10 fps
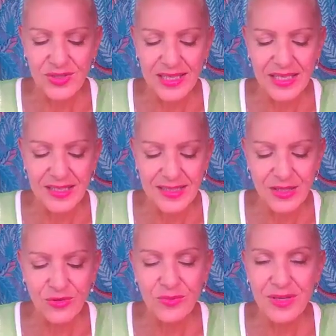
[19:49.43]

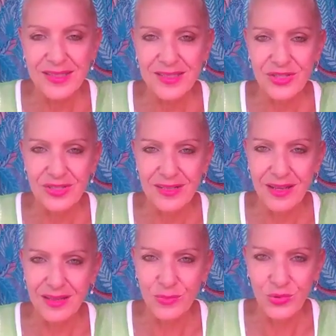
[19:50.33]
secret messages
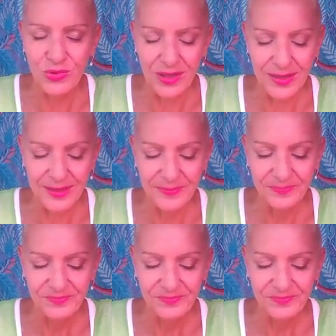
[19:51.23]
like the moonlight.